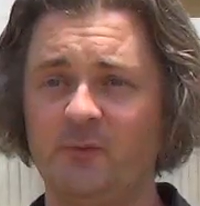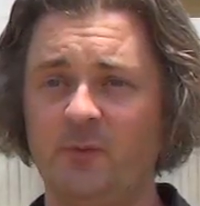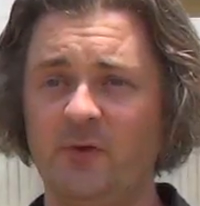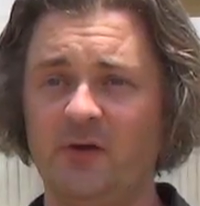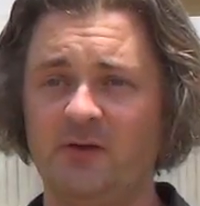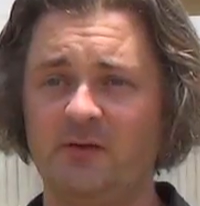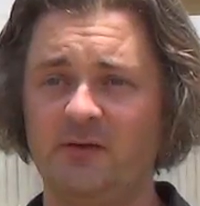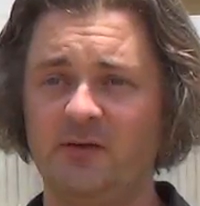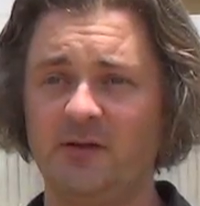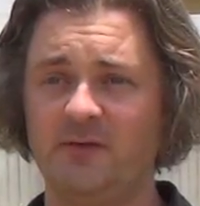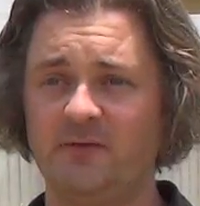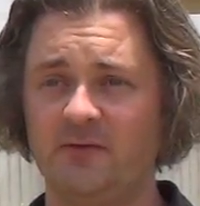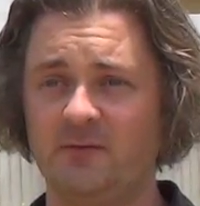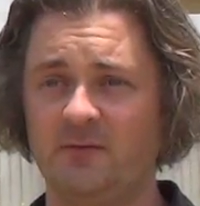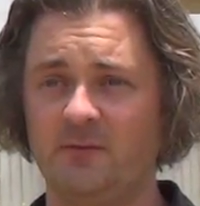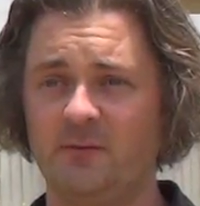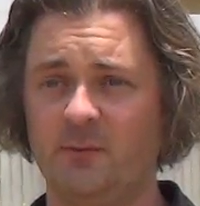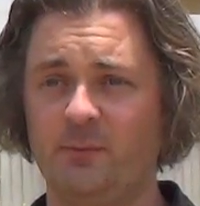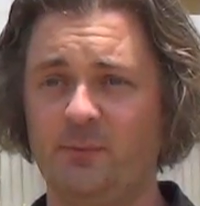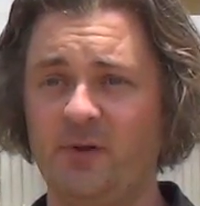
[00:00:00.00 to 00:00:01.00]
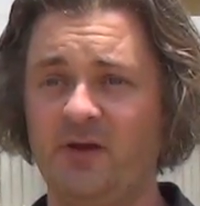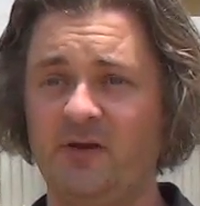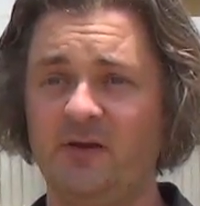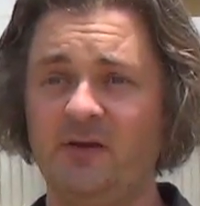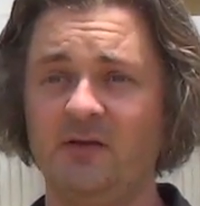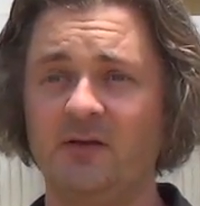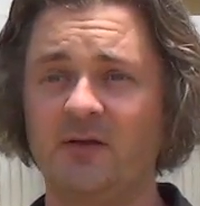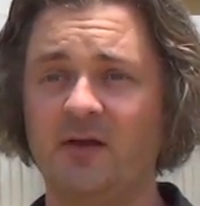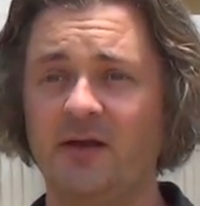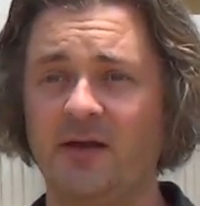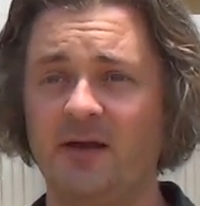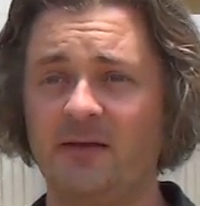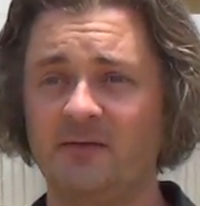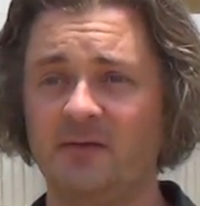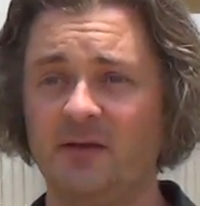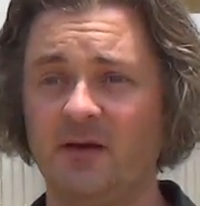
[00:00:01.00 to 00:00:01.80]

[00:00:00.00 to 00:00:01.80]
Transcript: We can deliver big yield gains,